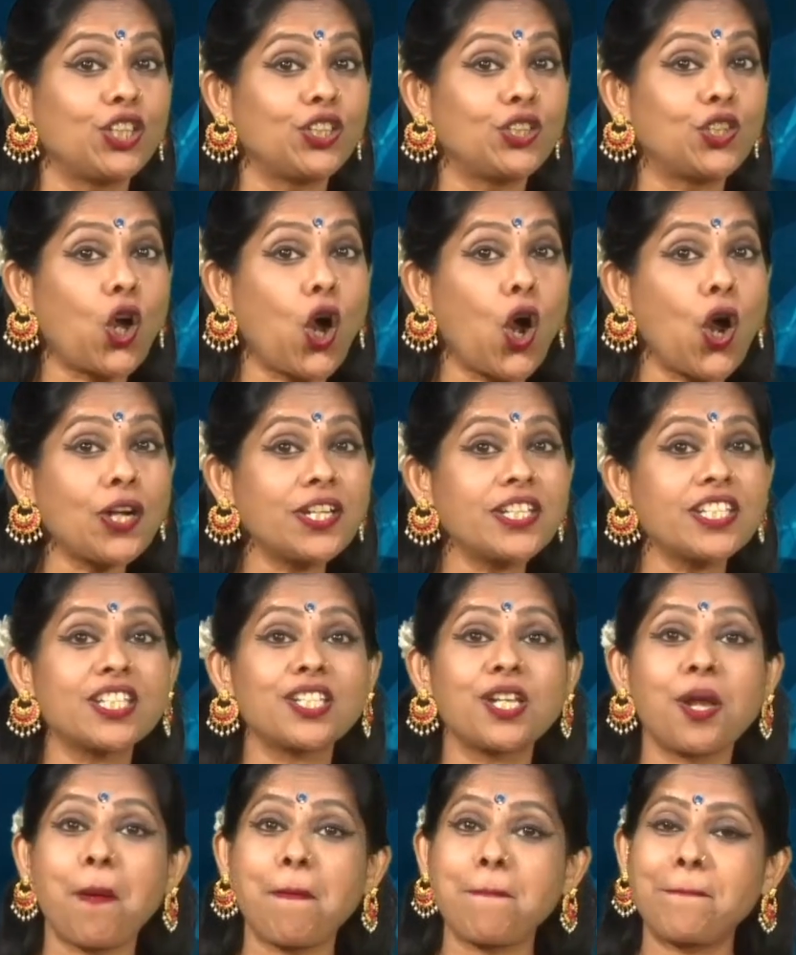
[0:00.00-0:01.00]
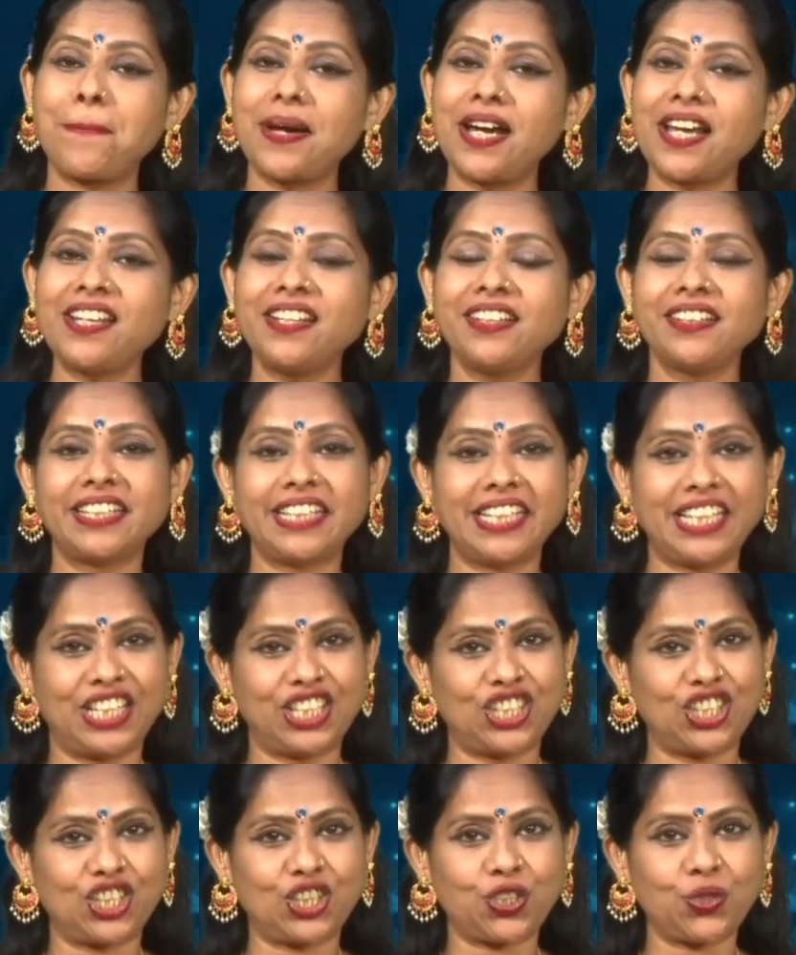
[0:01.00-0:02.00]
dots per
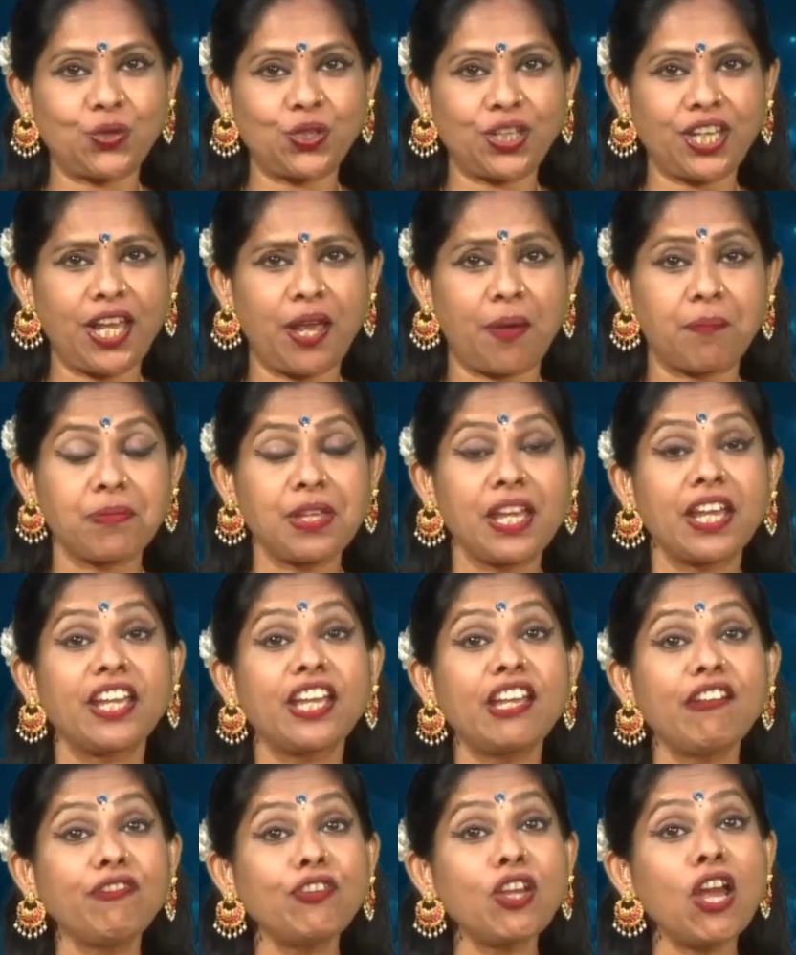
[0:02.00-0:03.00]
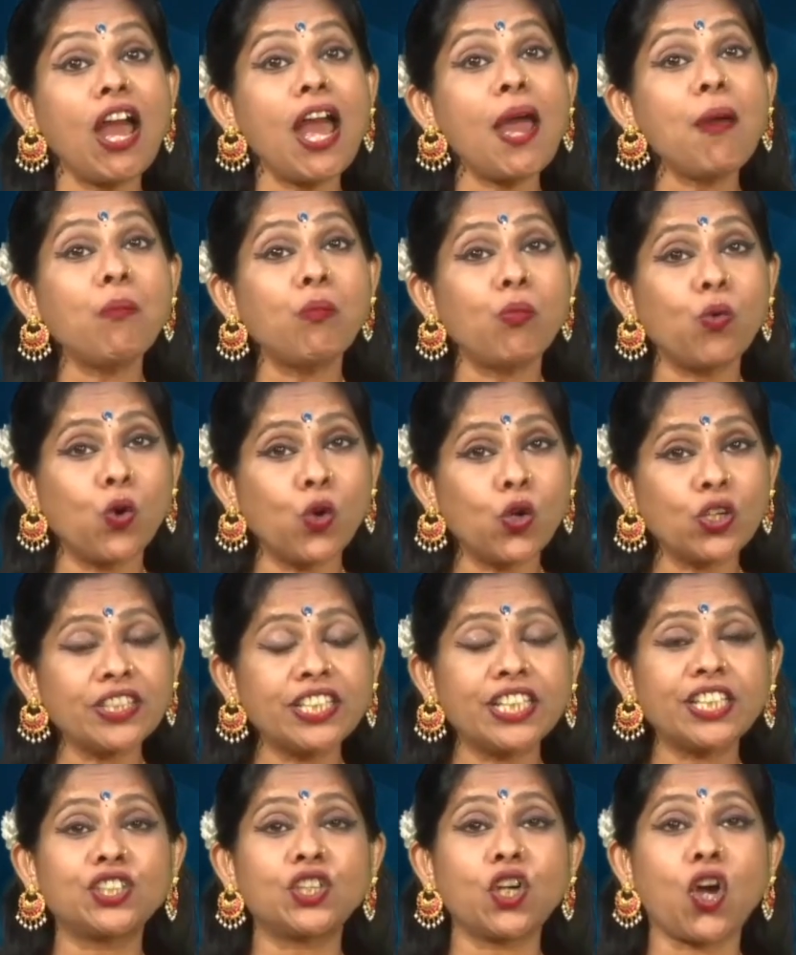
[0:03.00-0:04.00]
inch. Okay, if you have more
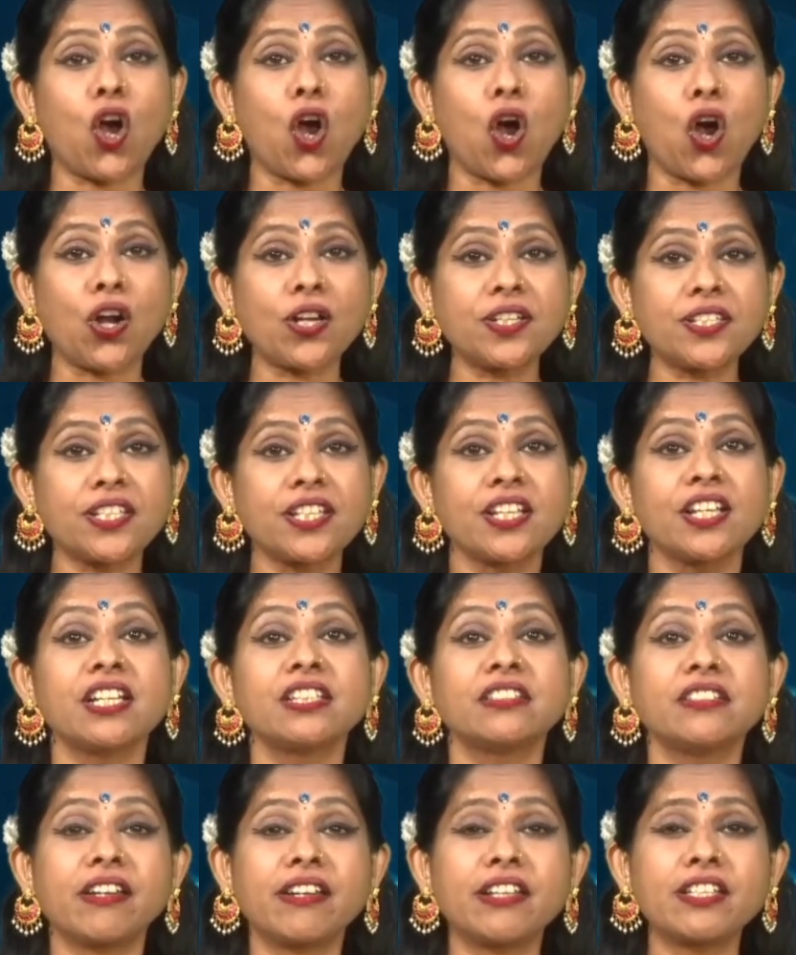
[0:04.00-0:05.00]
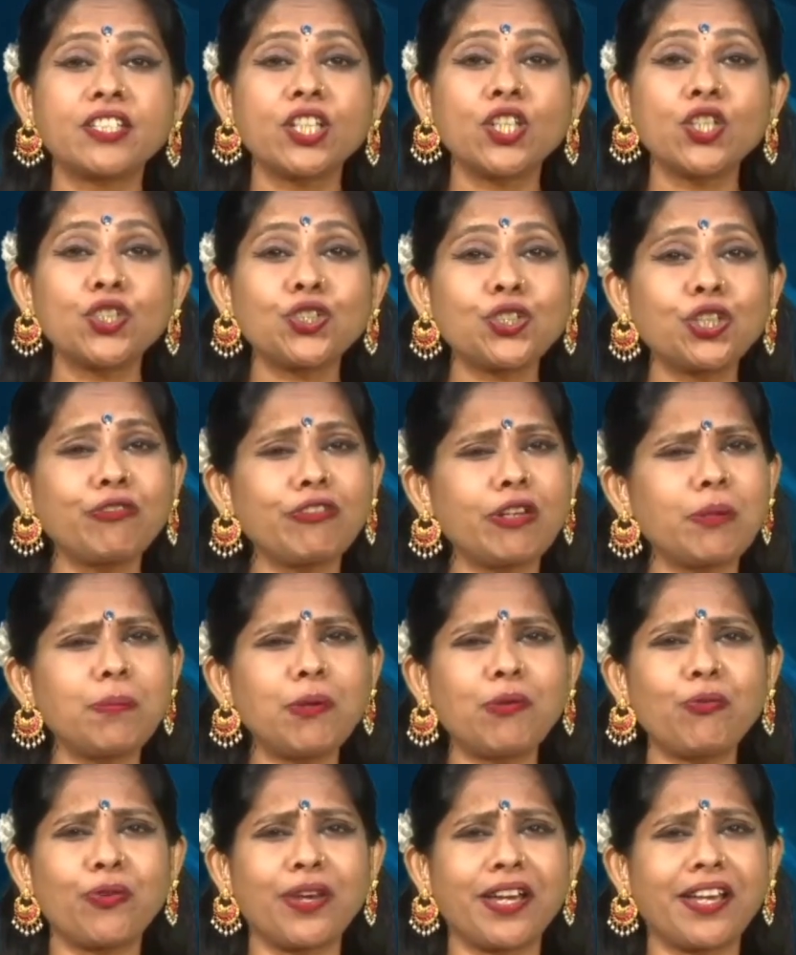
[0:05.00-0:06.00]
the dots, the resolution will be
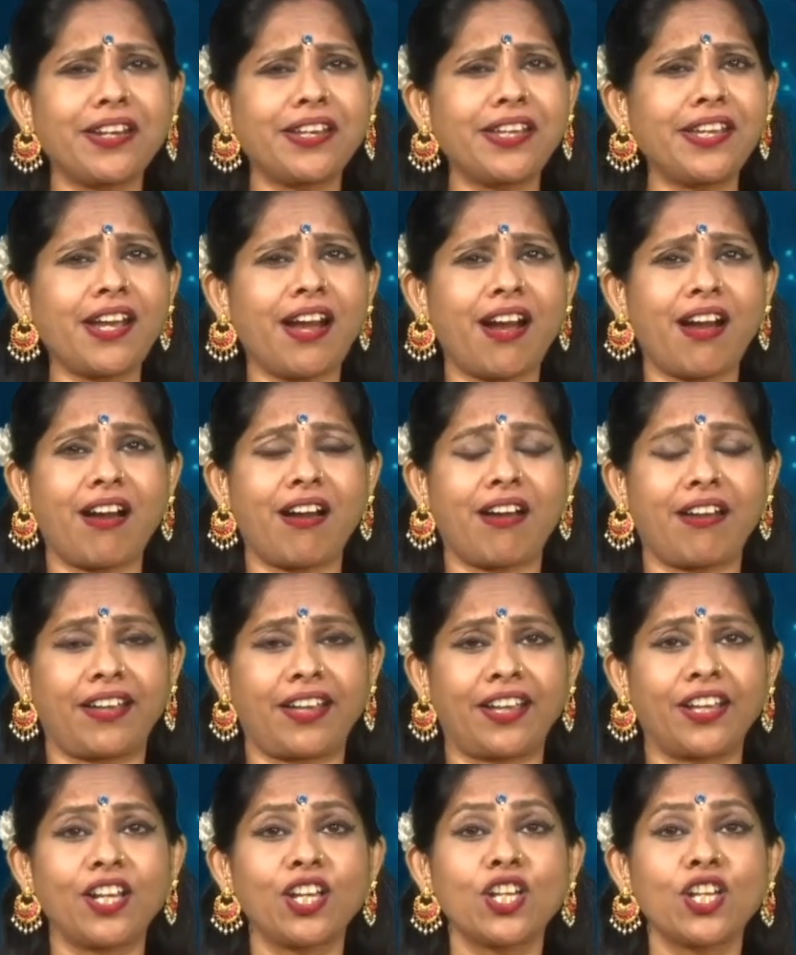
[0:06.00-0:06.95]
very high.